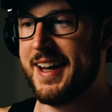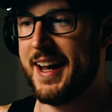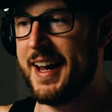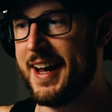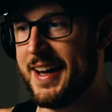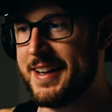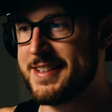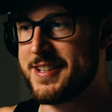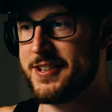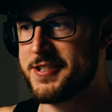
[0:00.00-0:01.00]

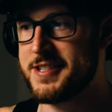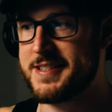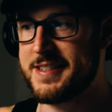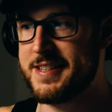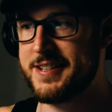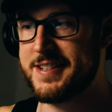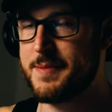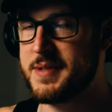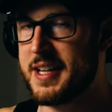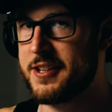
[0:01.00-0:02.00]
And so it's just, it
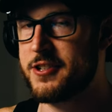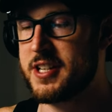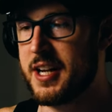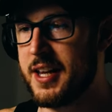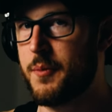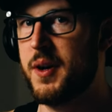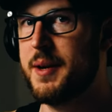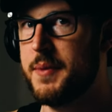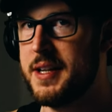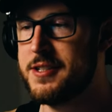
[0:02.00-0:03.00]
seems like they're just kind of like, what
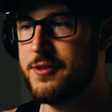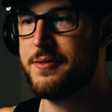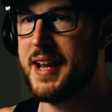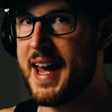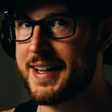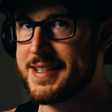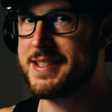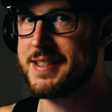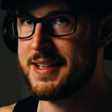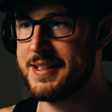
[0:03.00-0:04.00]
can we do next?